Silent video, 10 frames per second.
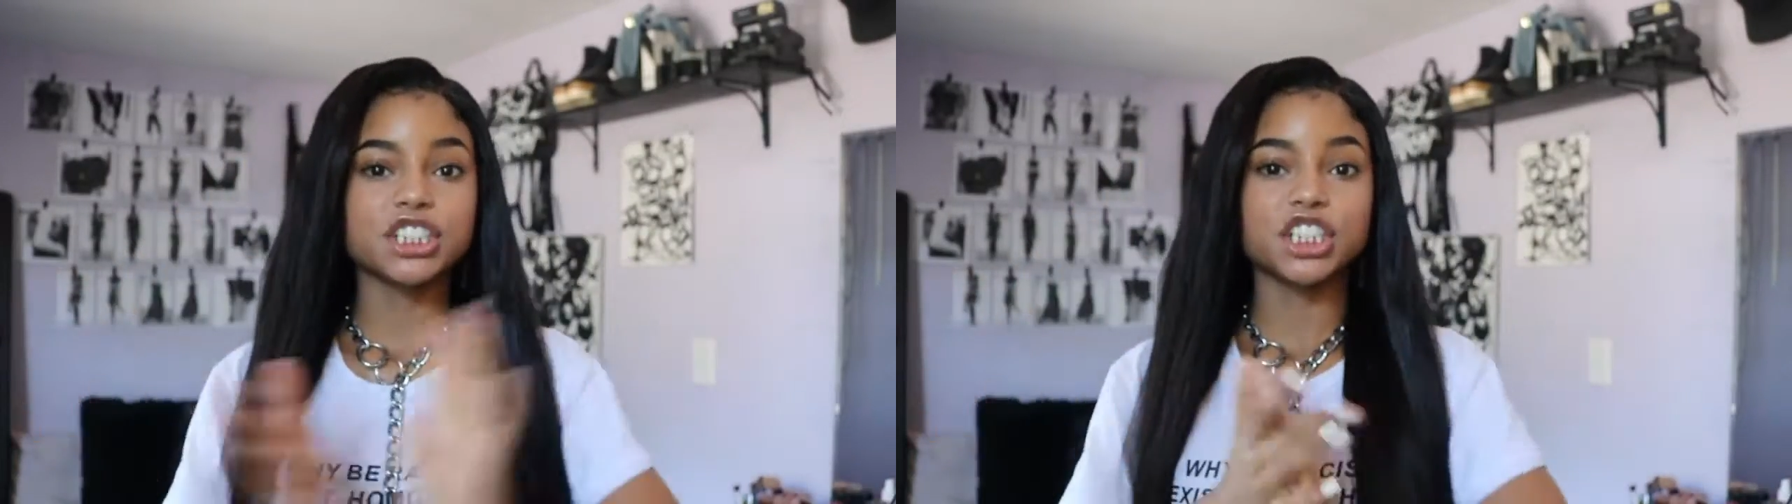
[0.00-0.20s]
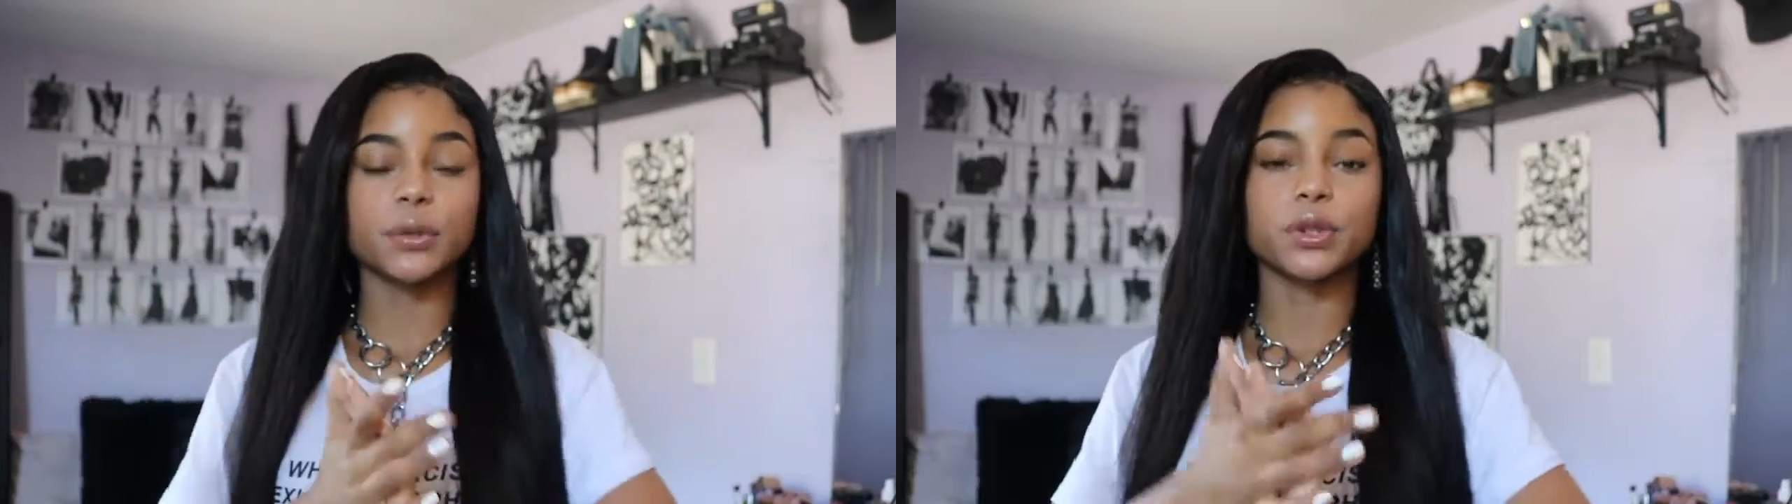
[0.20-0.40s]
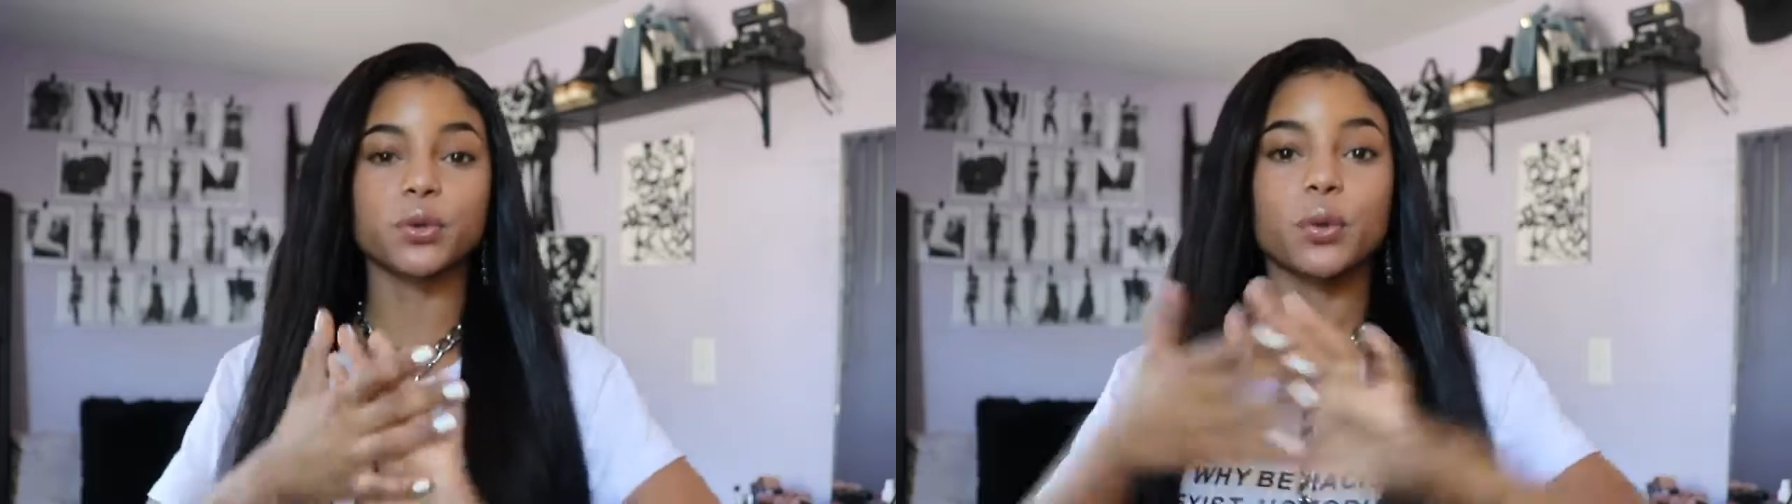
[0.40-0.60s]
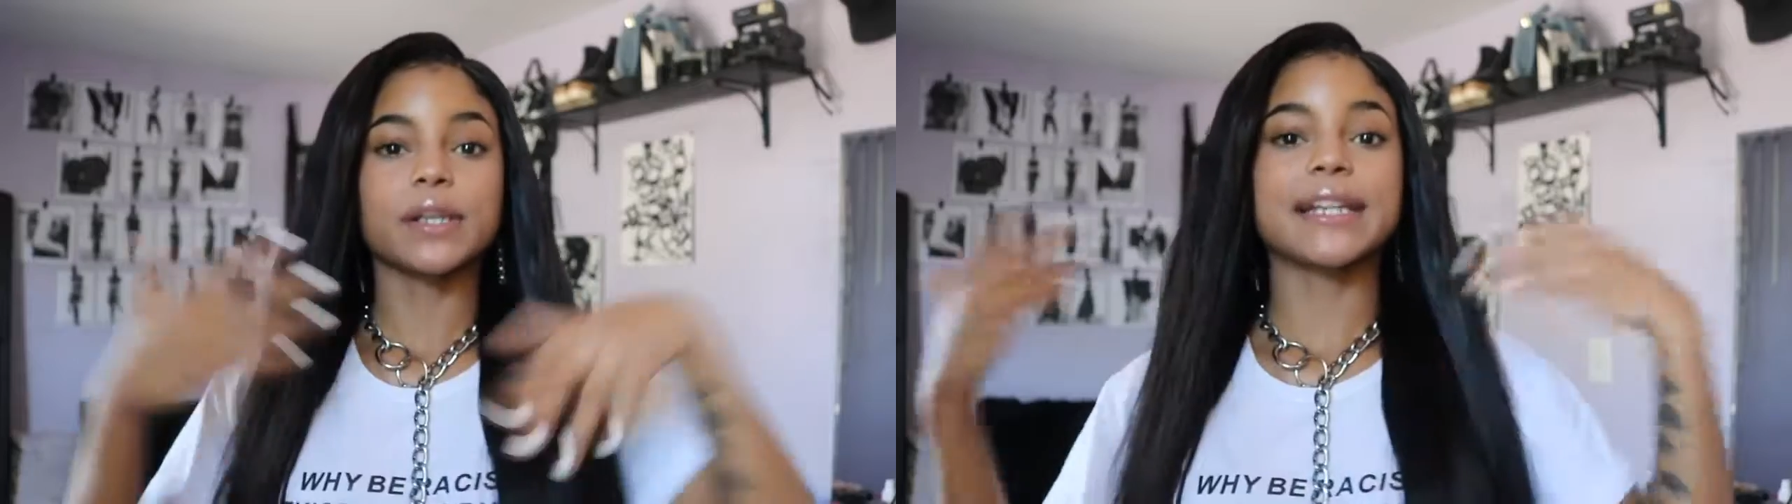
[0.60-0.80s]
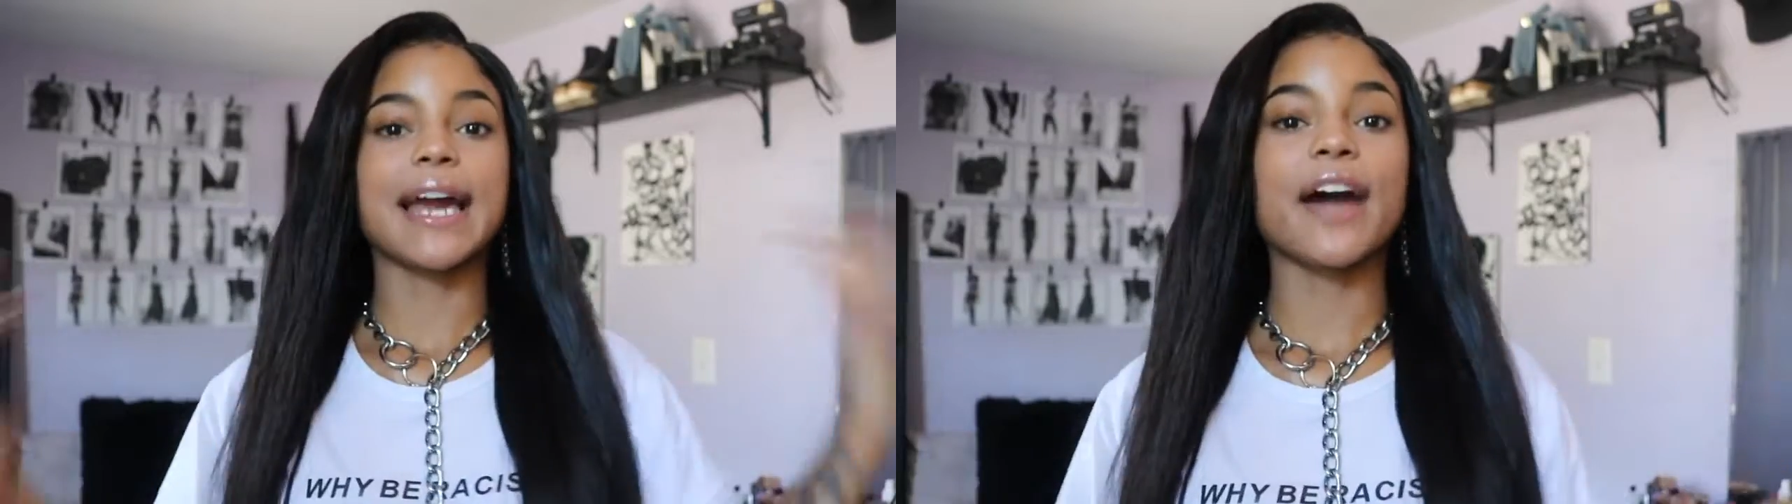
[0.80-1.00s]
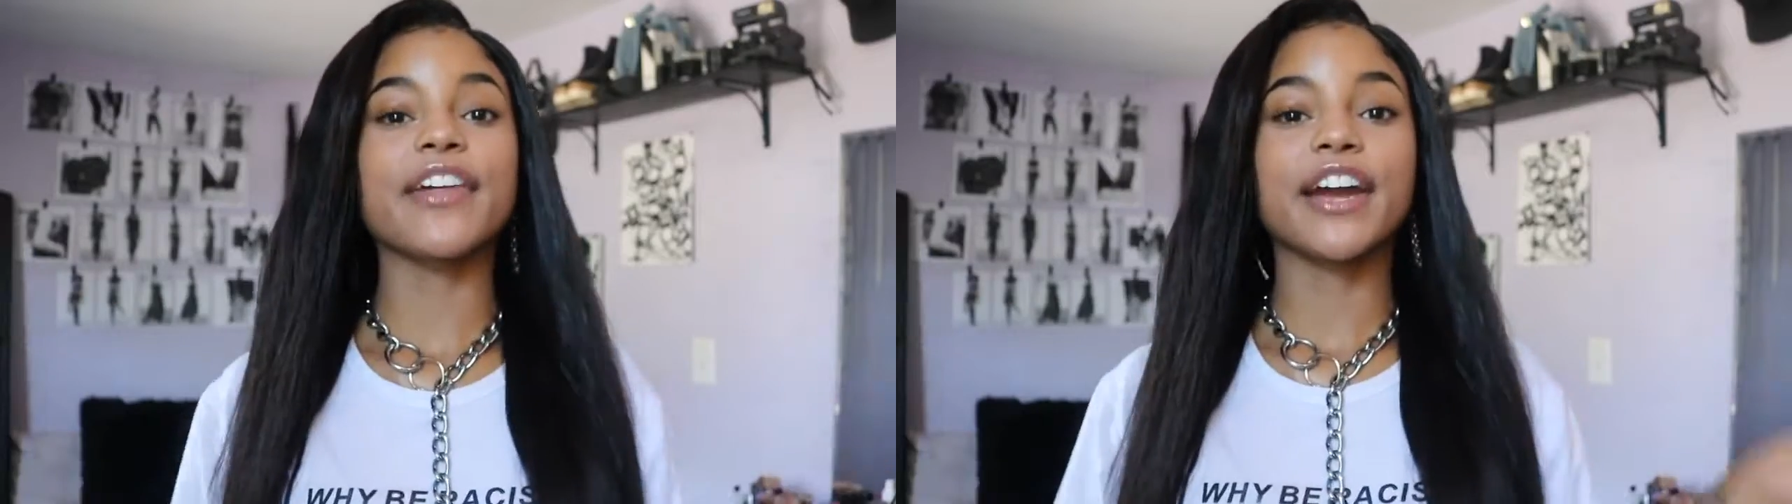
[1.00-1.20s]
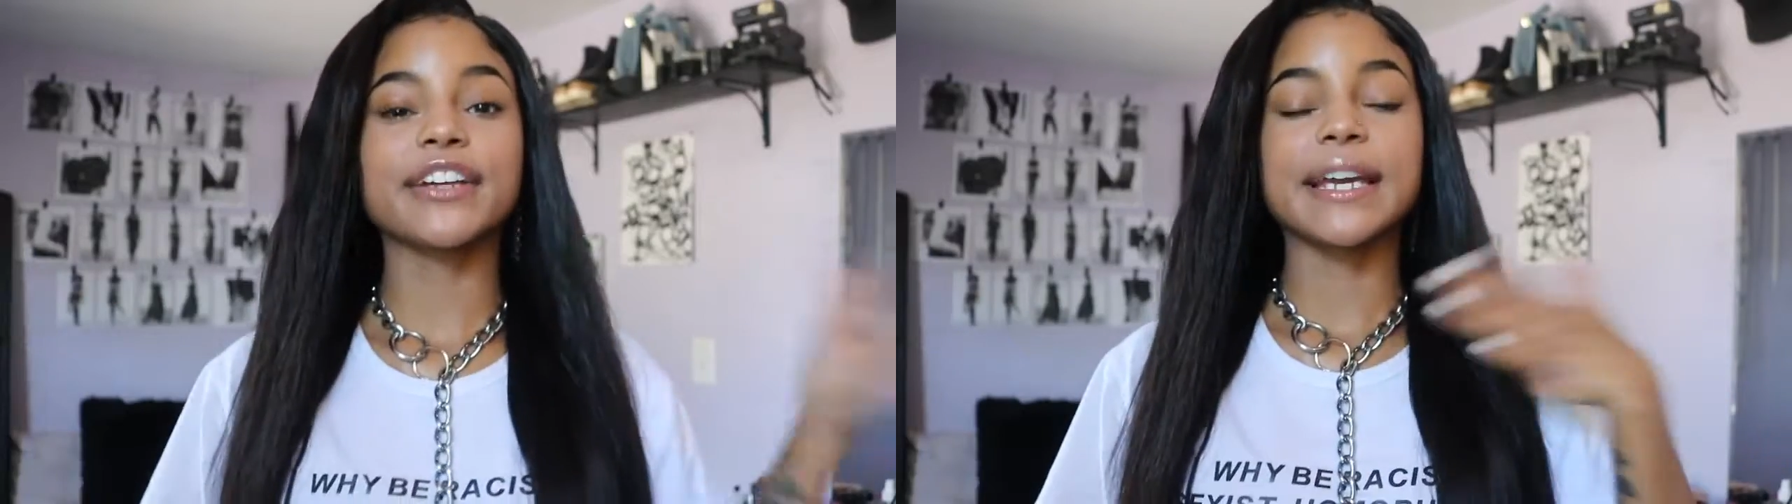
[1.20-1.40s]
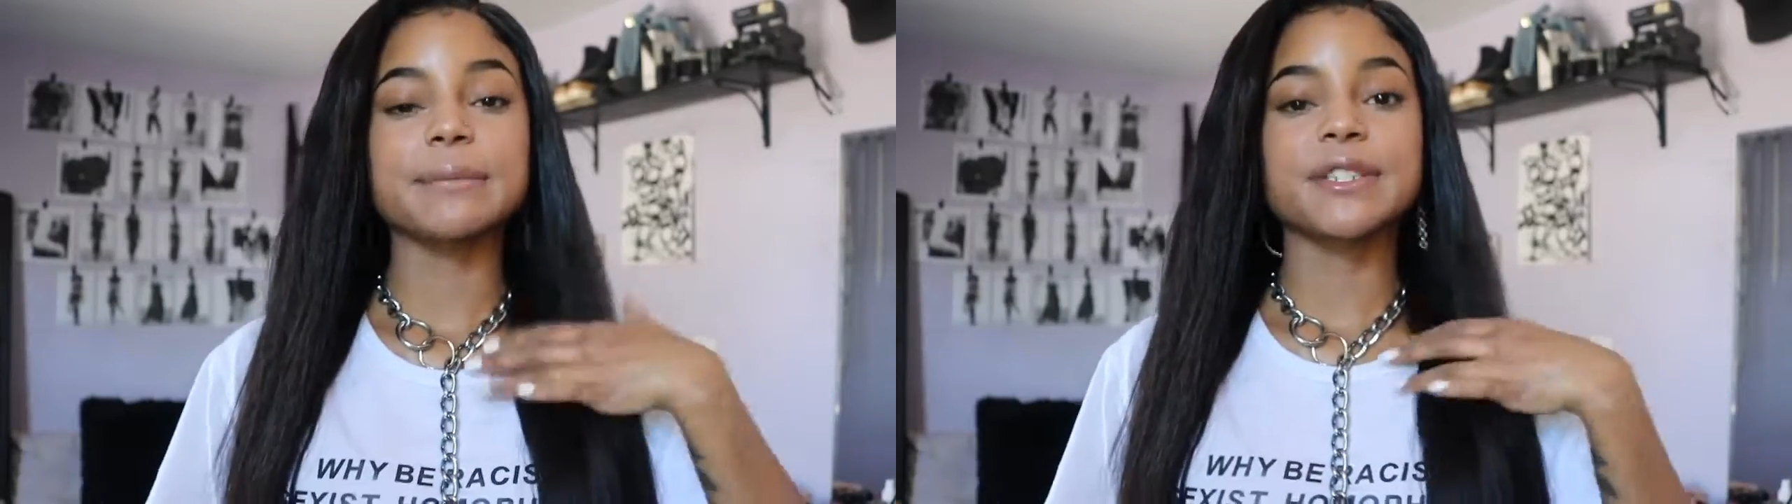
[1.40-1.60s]
share with you quickly how the hair
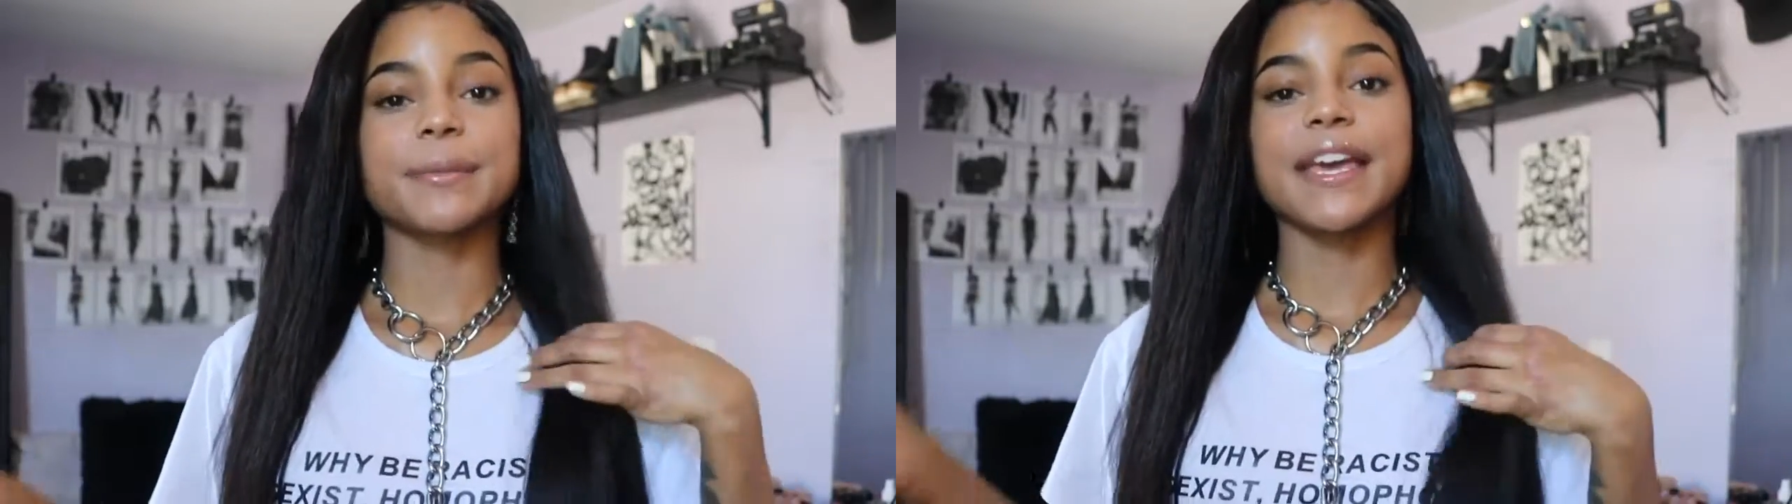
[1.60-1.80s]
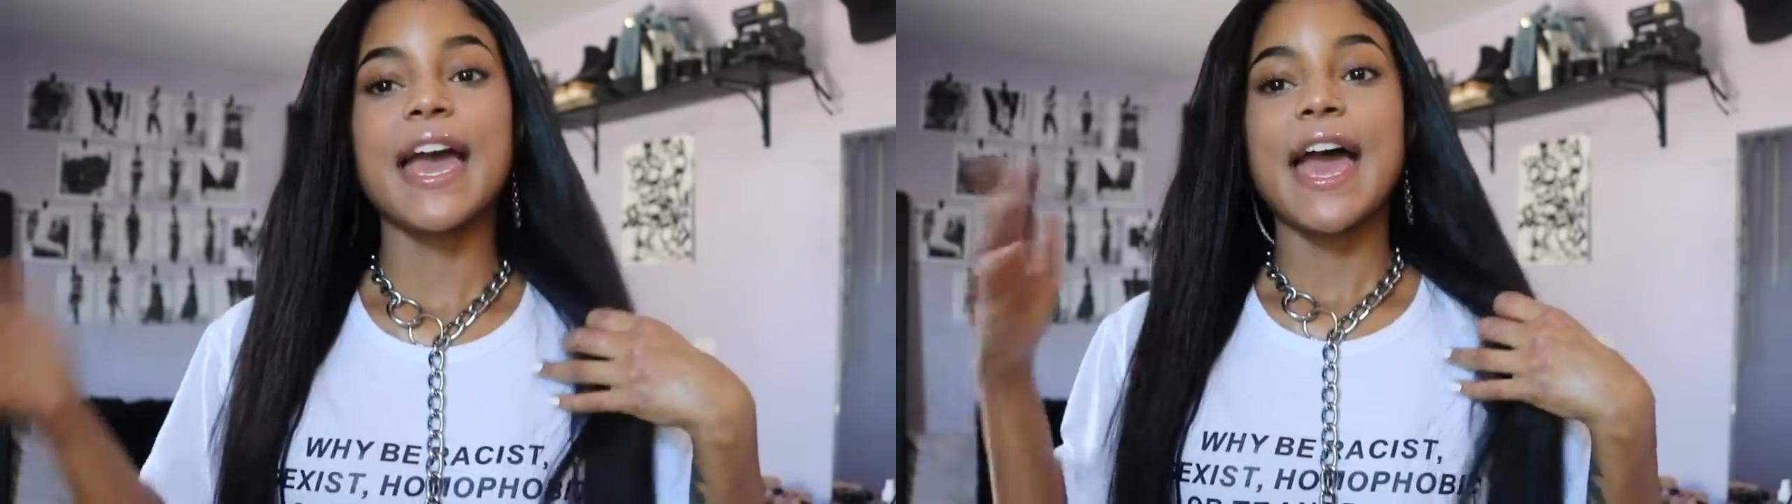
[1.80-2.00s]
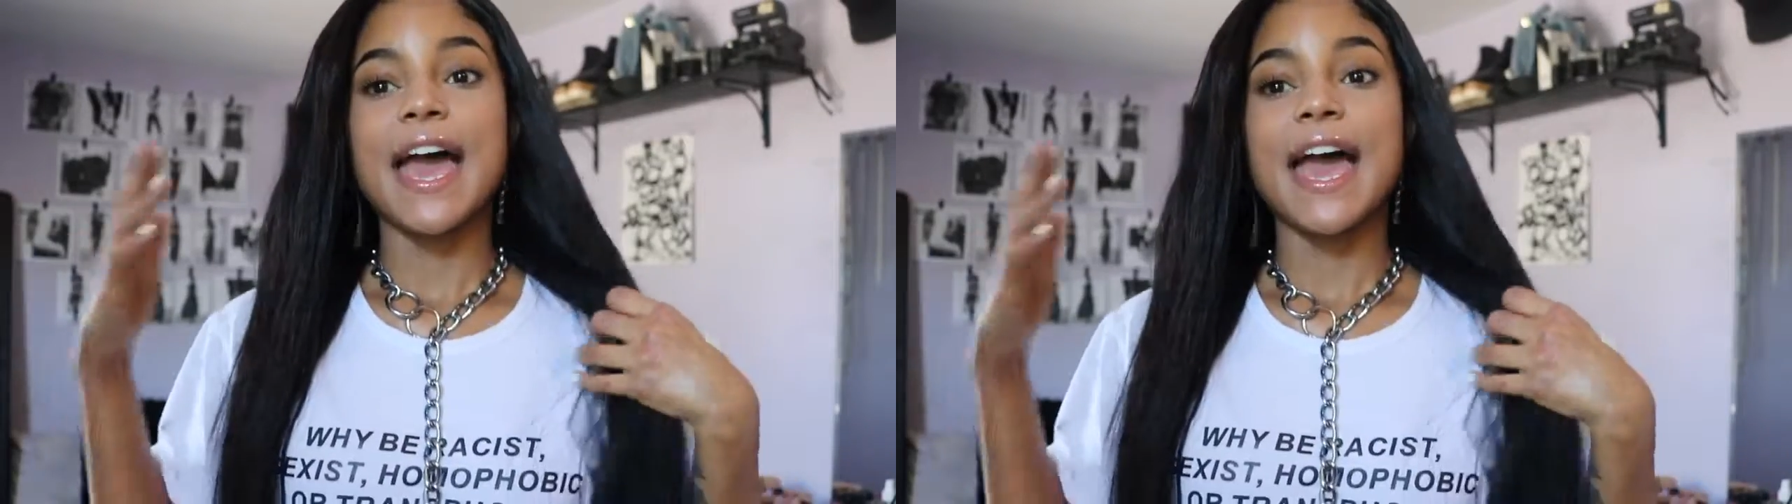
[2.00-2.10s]
came to me